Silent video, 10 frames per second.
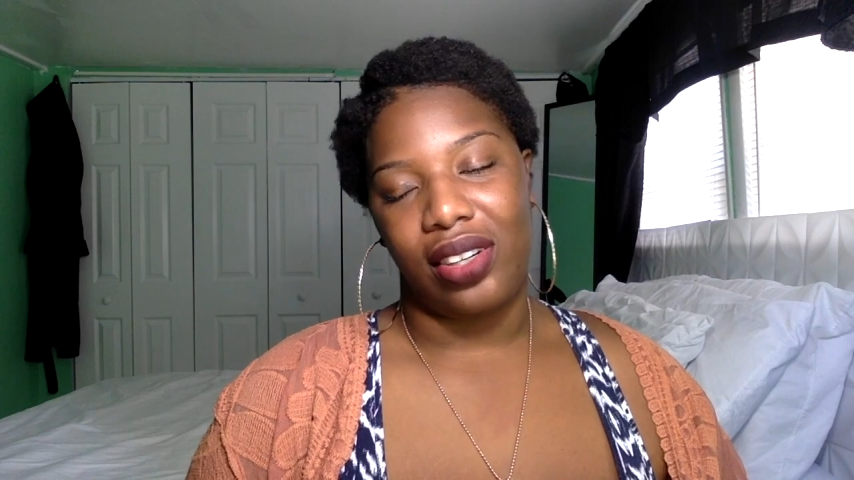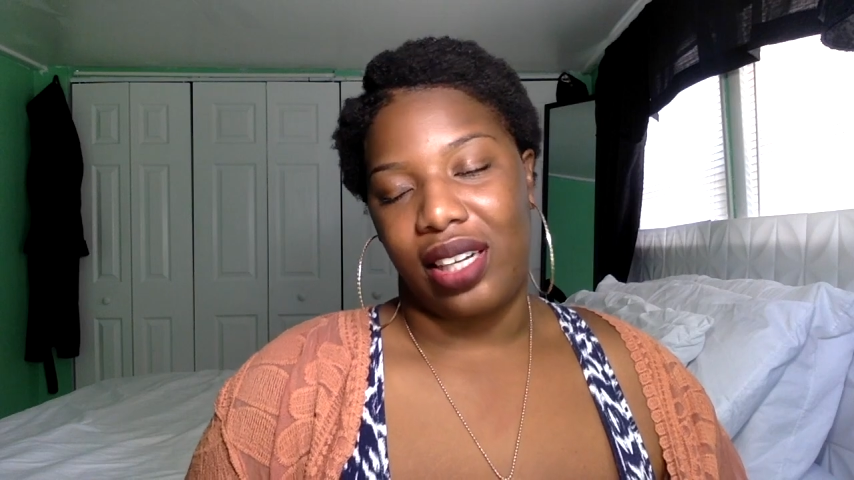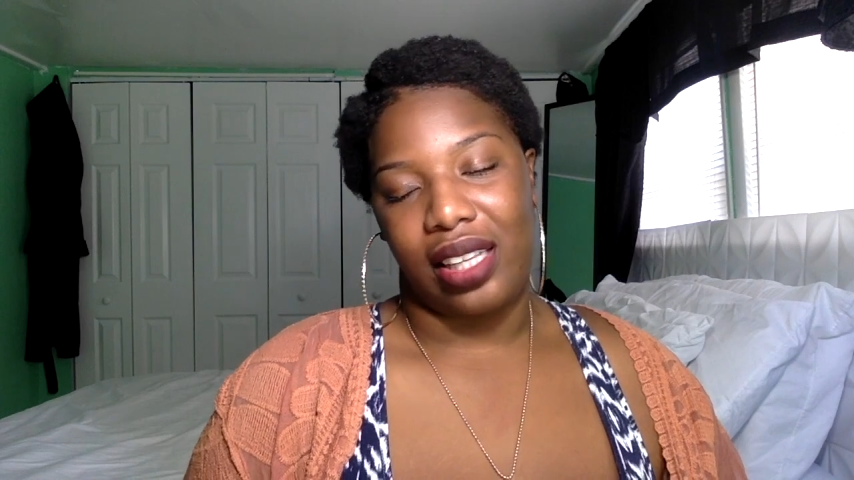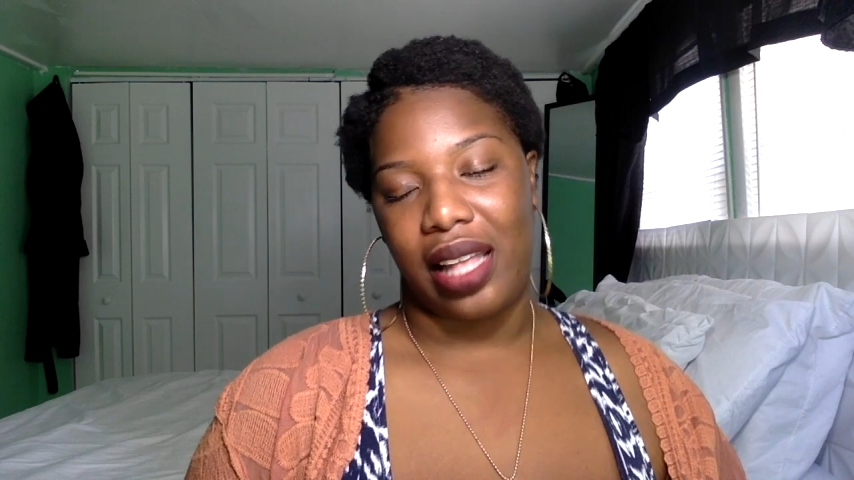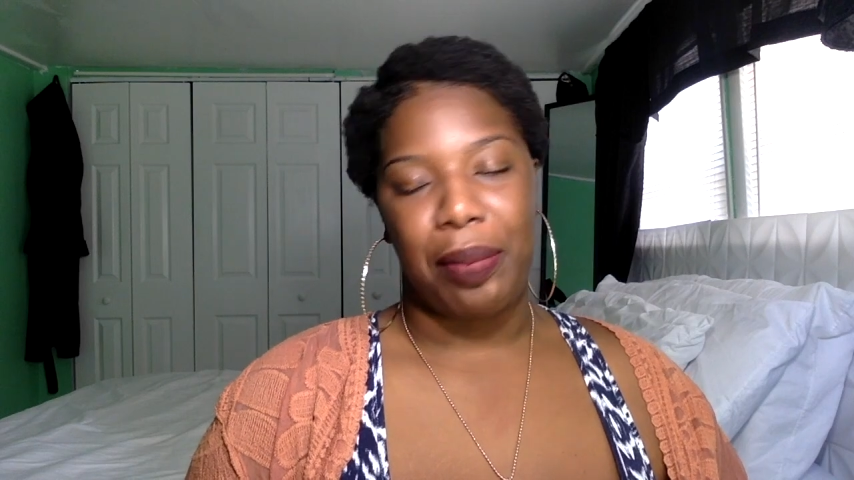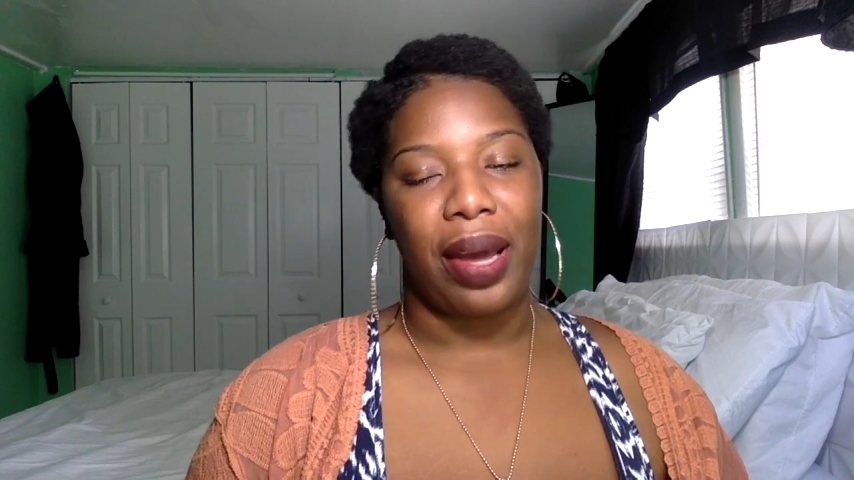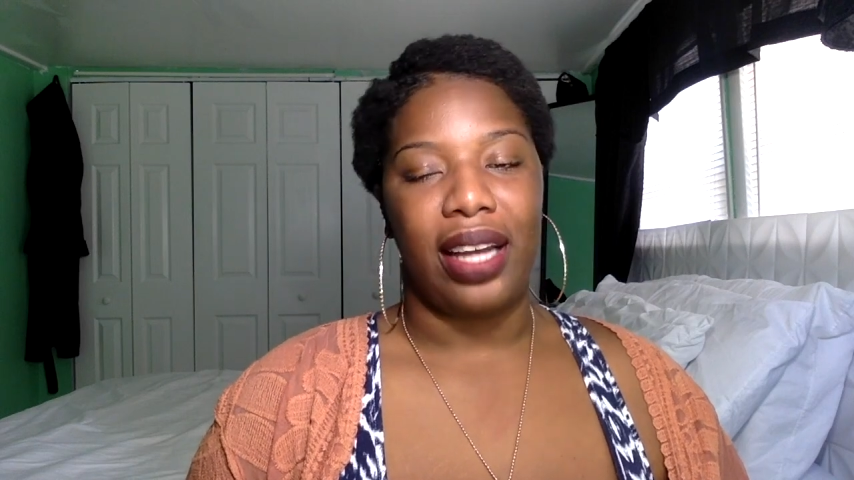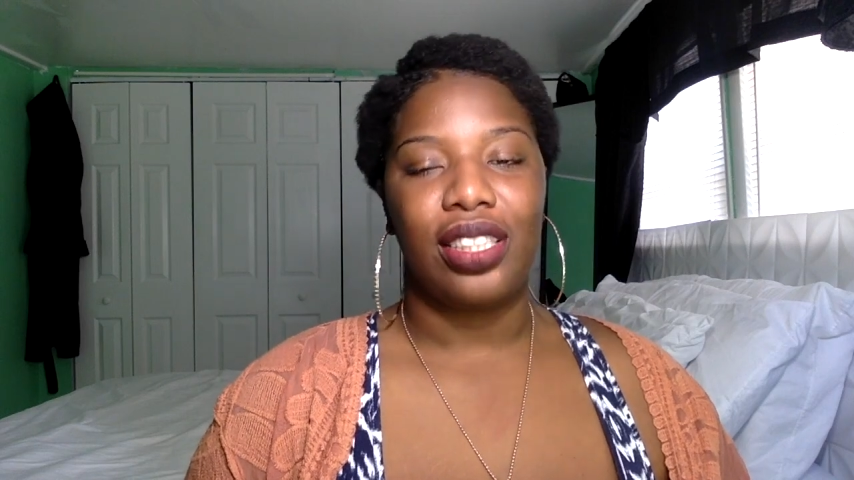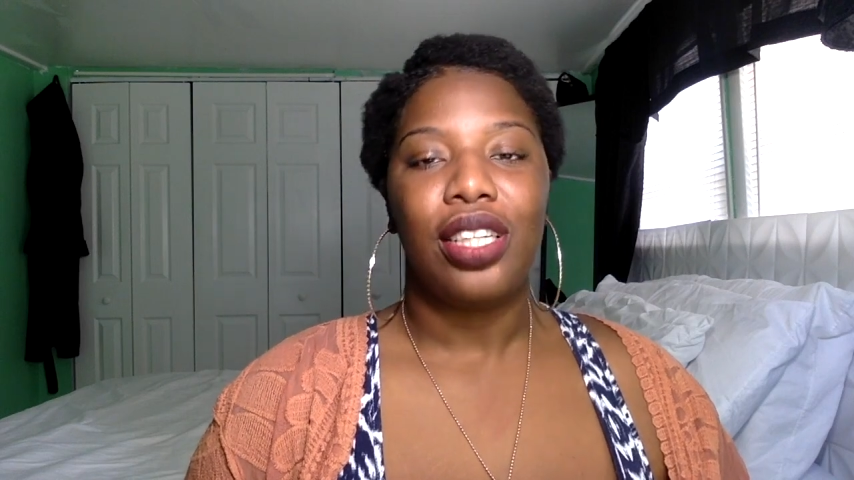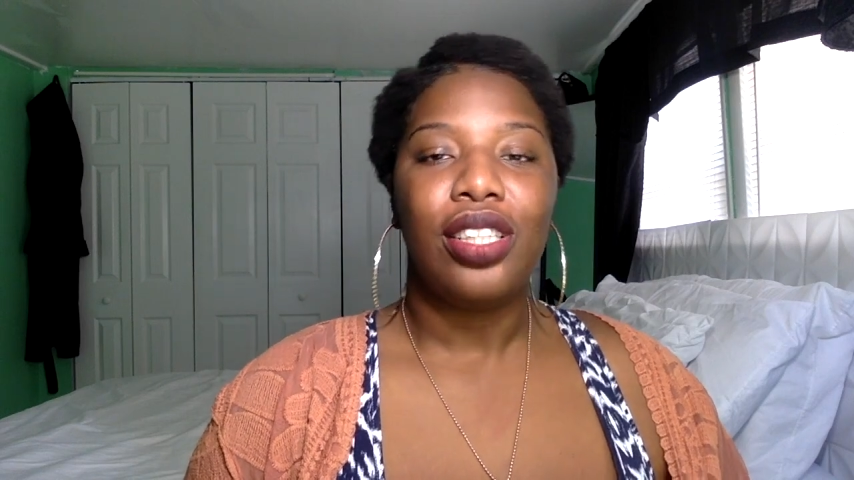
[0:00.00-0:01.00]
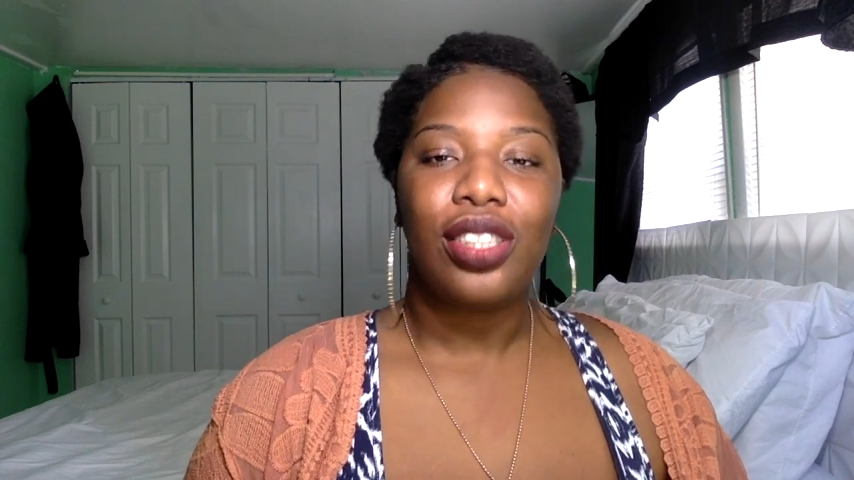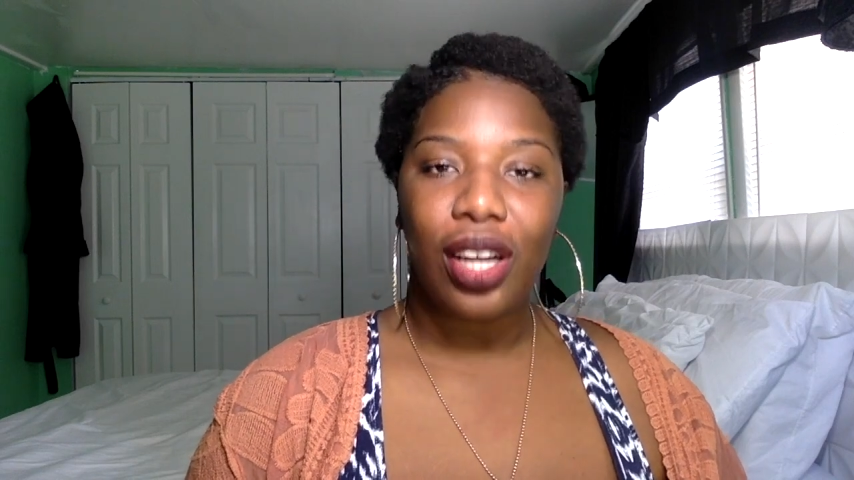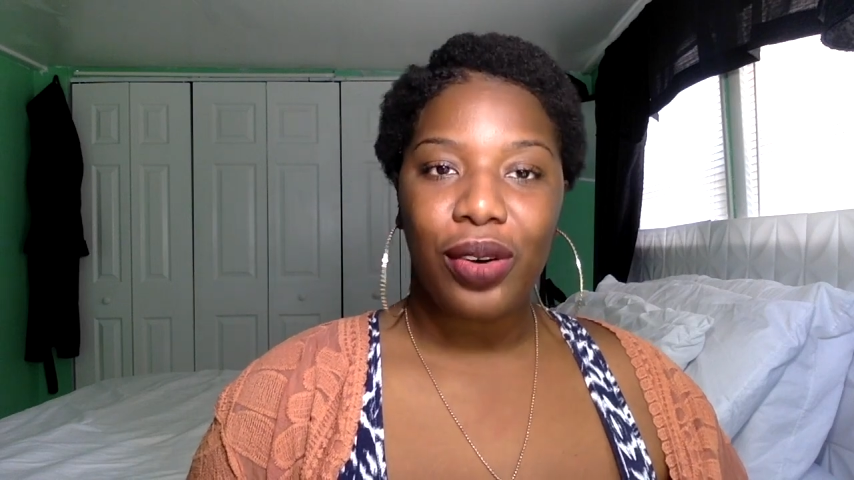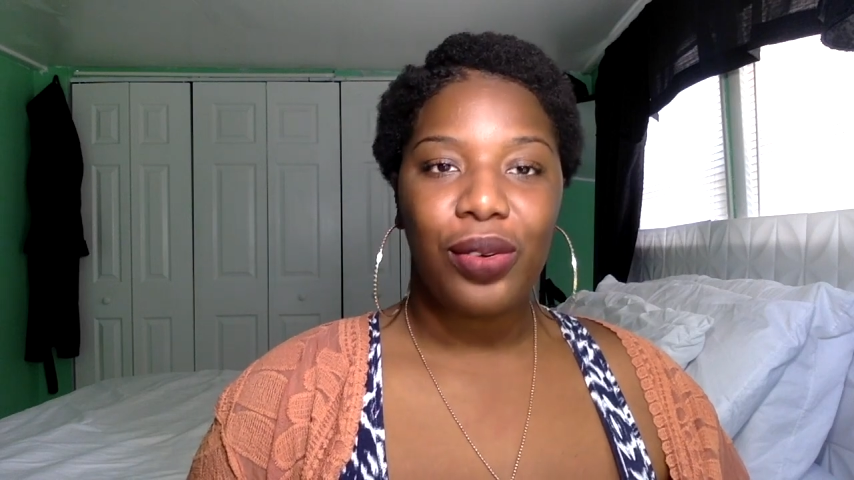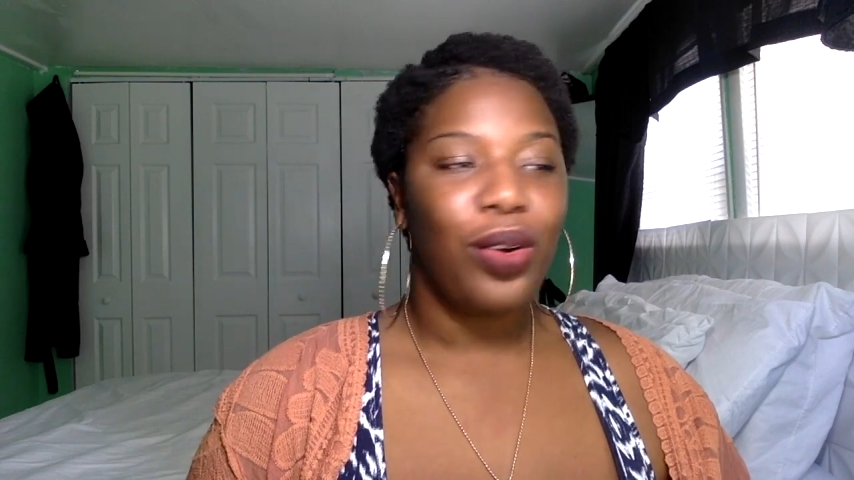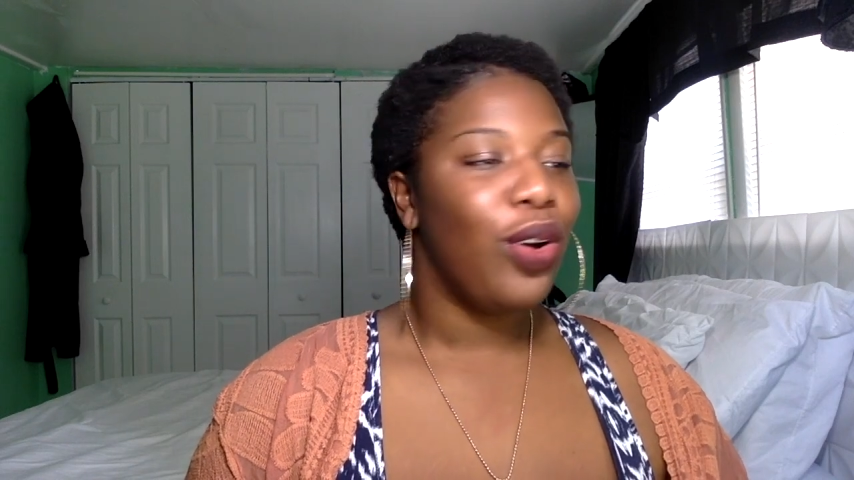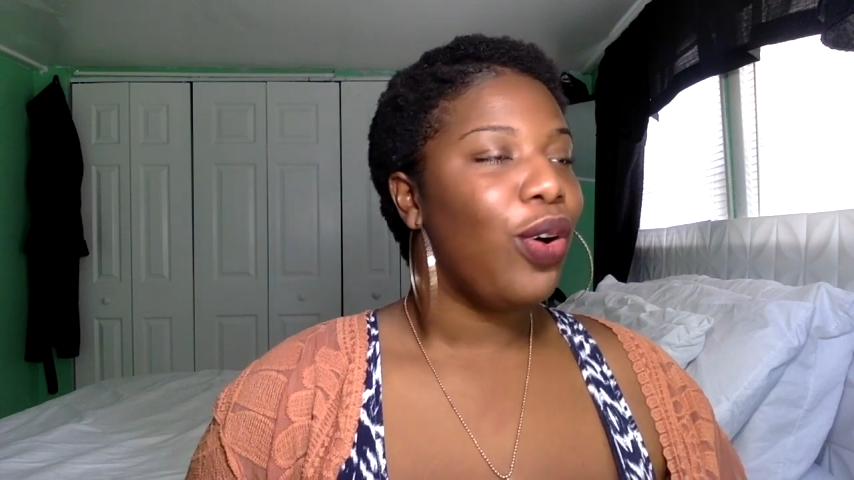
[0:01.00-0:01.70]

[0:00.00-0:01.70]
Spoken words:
in that patch. So